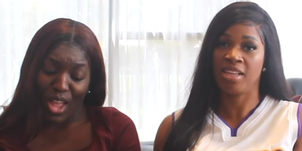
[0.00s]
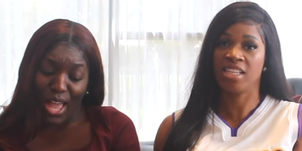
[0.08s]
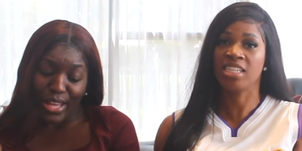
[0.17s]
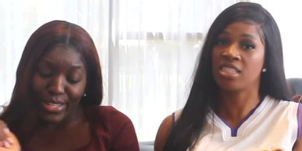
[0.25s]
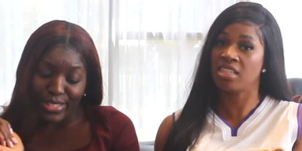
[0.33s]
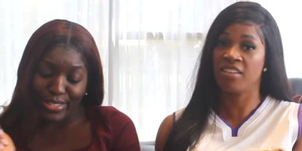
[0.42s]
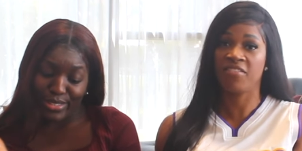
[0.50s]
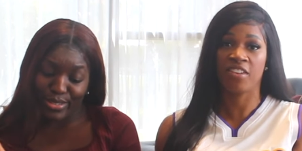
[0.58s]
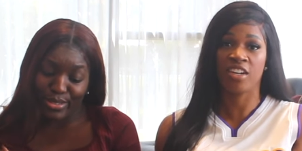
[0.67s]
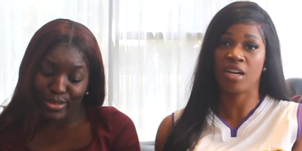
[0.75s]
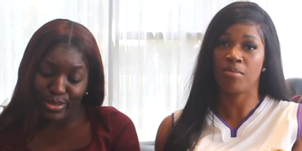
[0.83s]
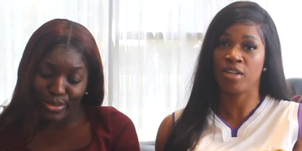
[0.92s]
Speaker 1: at least live for
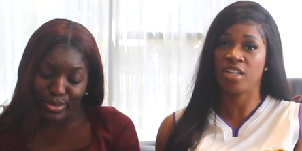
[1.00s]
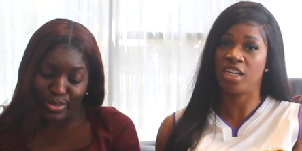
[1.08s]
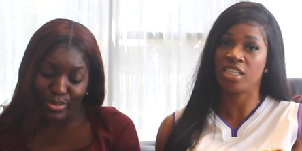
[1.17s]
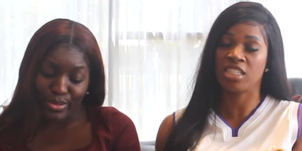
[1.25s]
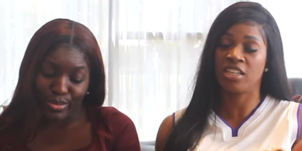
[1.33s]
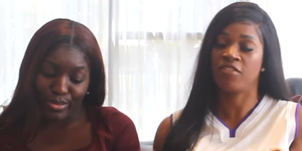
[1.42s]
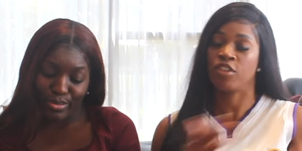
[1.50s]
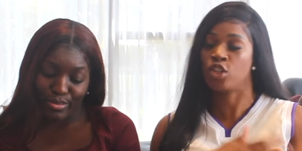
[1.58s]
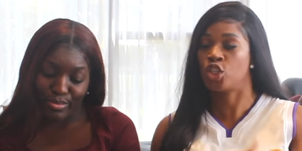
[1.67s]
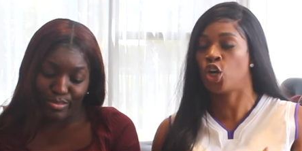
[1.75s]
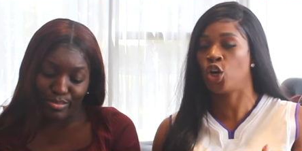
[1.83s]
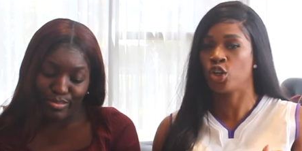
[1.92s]
a couple years. And if you
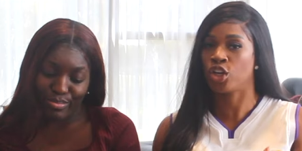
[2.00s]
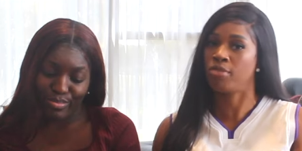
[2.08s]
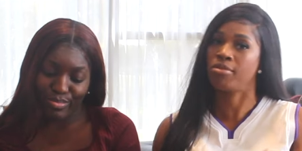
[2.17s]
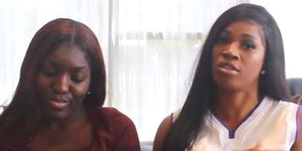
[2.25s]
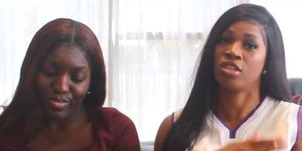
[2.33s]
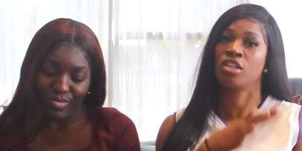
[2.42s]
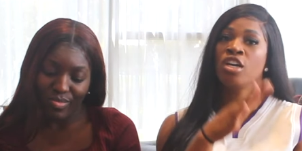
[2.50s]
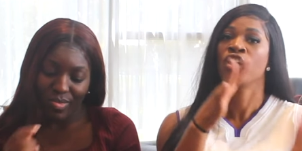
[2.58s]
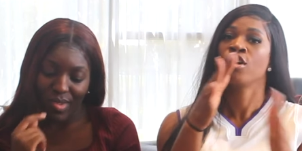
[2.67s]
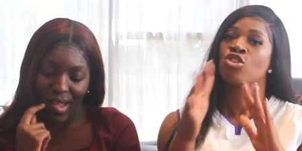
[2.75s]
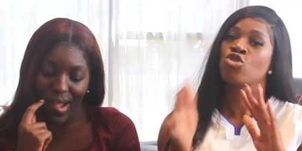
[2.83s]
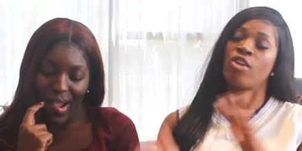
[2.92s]
don't, you're able to
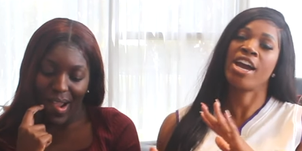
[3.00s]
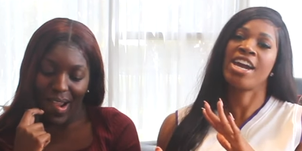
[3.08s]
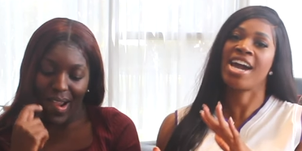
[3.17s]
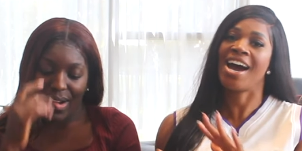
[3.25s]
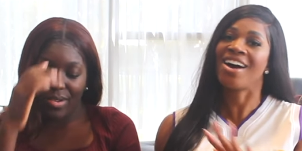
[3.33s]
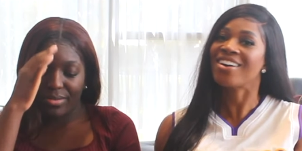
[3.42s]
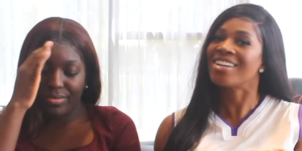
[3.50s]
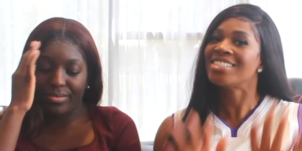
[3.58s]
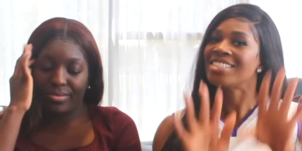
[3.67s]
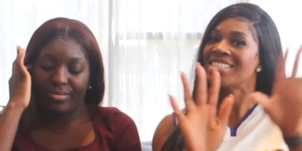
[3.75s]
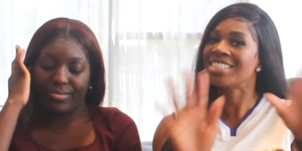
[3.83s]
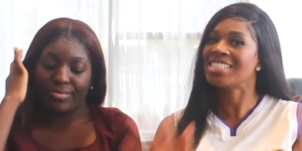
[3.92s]
try it out and
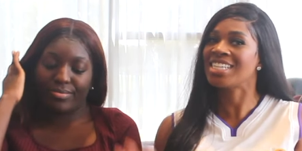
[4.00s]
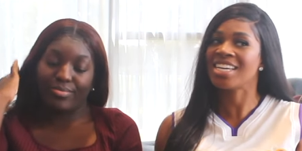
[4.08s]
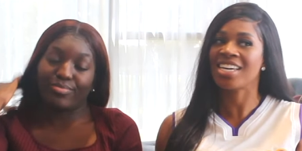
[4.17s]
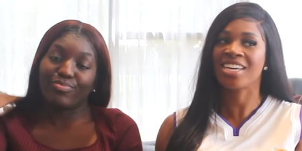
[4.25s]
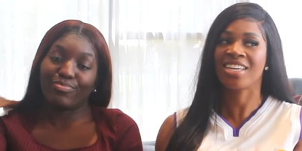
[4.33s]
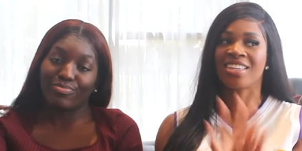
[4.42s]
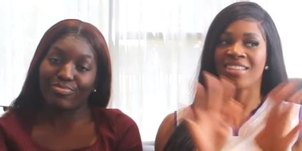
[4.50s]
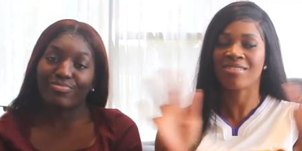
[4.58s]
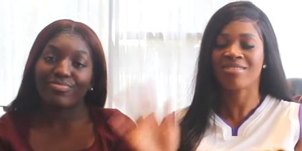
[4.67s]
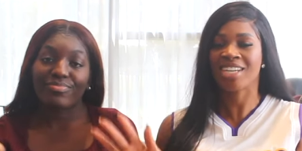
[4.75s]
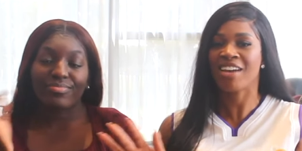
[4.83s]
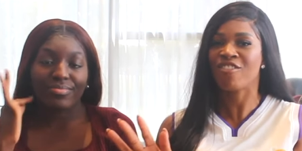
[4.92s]
see and
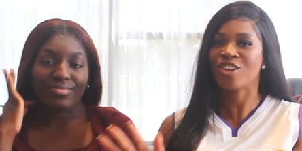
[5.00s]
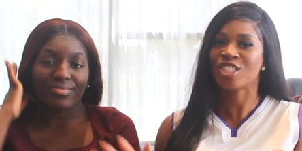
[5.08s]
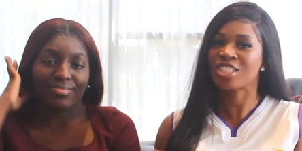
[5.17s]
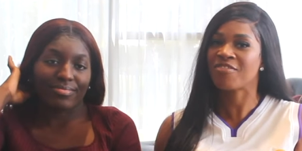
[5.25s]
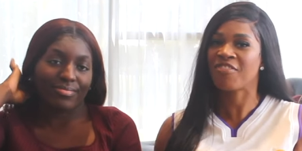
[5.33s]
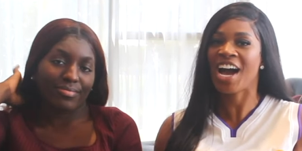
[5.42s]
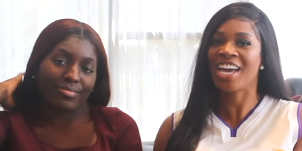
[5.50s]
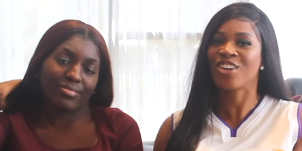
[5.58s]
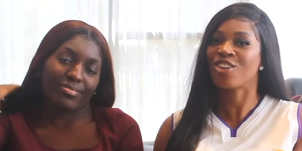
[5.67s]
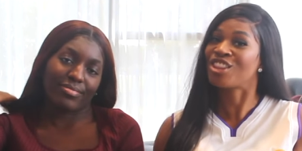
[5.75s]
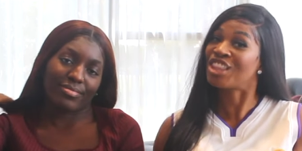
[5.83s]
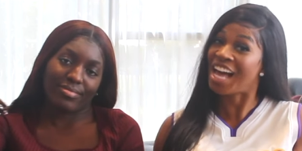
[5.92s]
diversify
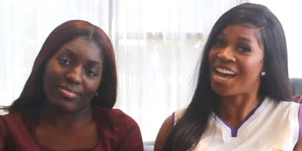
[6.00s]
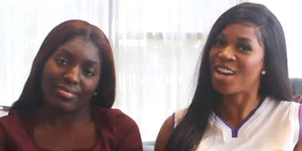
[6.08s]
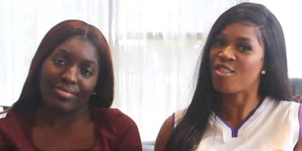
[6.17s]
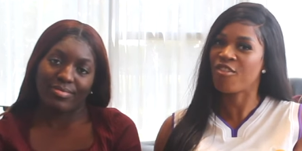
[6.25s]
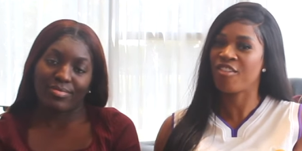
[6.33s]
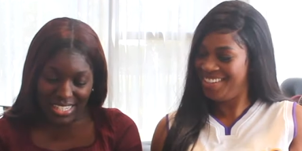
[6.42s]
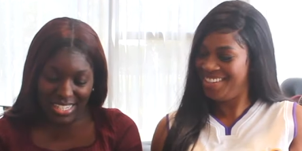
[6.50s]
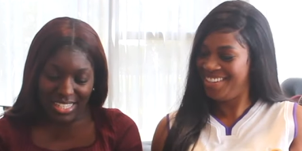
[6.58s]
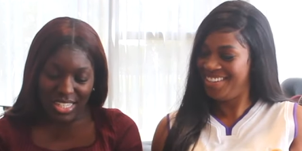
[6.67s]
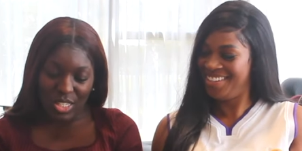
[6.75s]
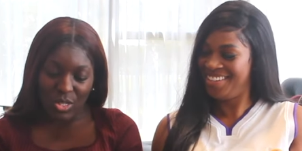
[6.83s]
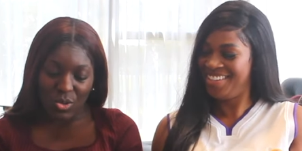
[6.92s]
your
Speaker 2: life. Does
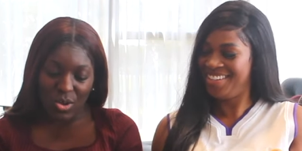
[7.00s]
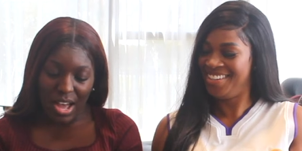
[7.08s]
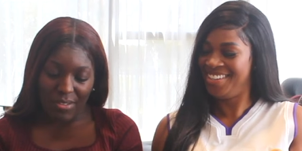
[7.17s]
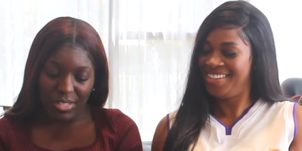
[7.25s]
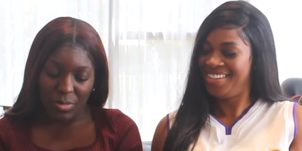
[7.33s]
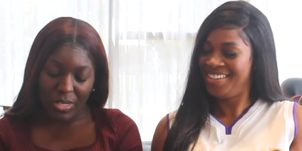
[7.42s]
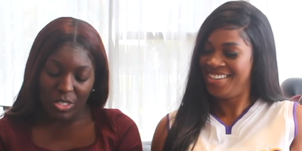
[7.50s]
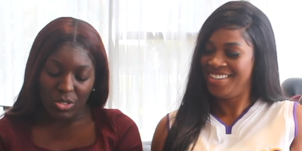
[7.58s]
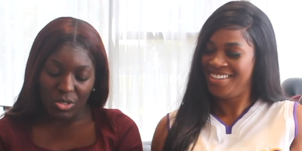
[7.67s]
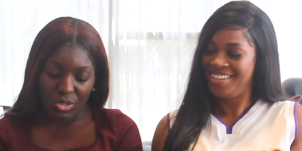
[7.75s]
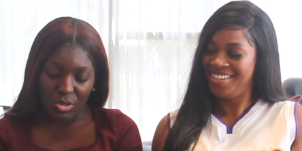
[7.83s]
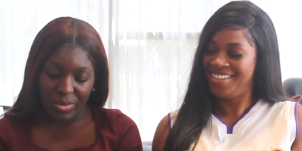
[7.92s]
the school have a special
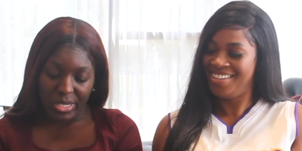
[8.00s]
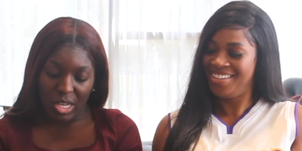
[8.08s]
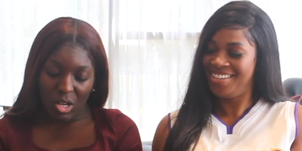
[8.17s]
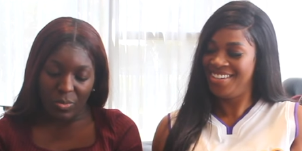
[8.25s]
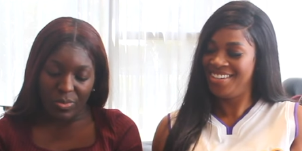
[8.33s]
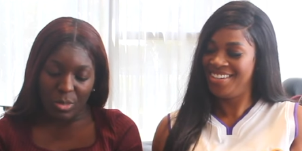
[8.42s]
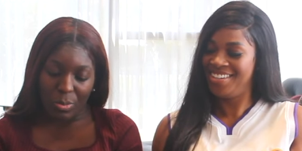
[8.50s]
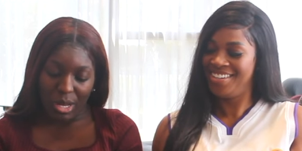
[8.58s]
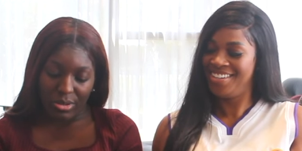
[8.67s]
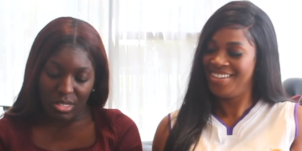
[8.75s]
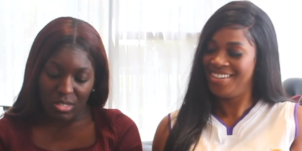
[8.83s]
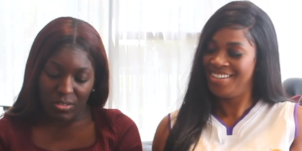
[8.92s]
group to help
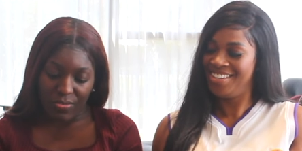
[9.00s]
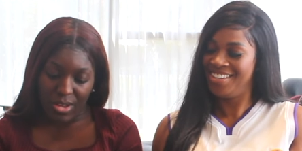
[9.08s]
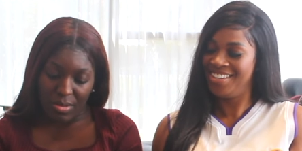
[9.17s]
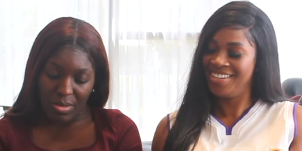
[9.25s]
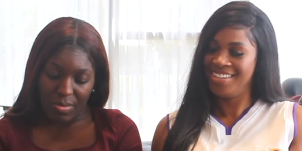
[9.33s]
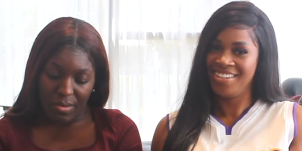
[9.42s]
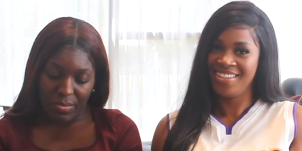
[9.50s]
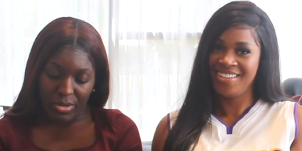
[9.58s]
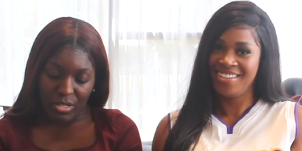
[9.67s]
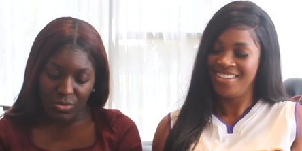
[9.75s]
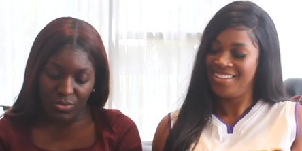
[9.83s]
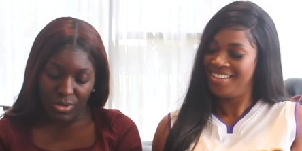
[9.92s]
spouses or family
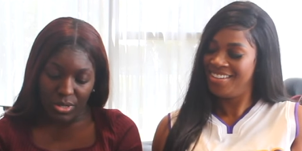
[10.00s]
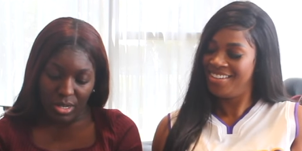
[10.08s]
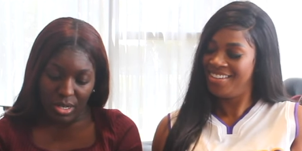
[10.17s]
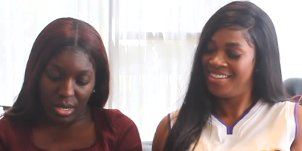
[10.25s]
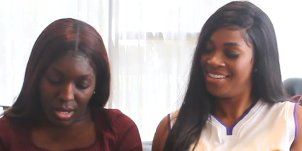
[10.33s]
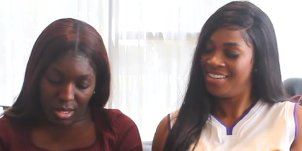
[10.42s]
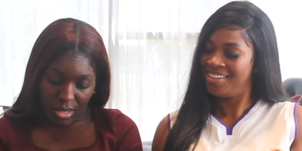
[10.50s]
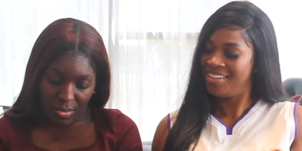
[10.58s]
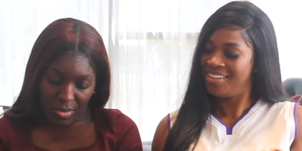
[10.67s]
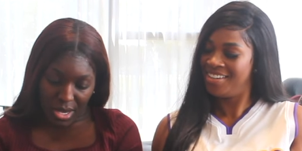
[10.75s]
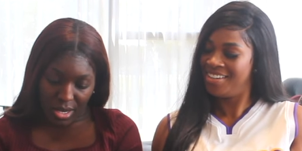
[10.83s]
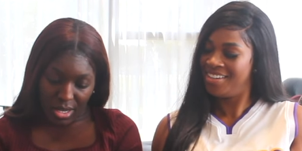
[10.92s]
members for
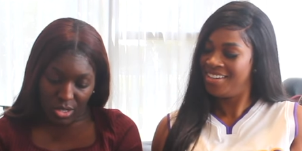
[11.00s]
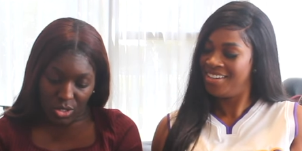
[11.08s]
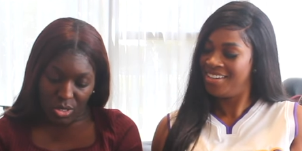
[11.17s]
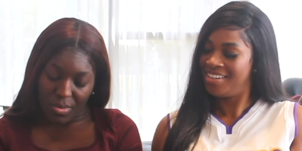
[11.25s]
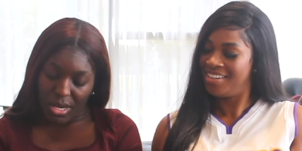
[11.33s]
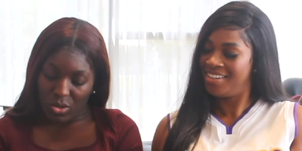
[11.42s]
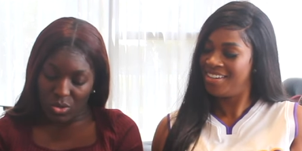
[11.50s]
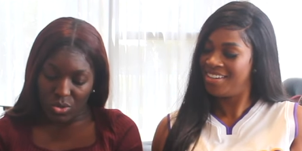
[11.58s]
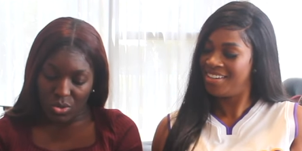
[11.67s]
acclimating to medical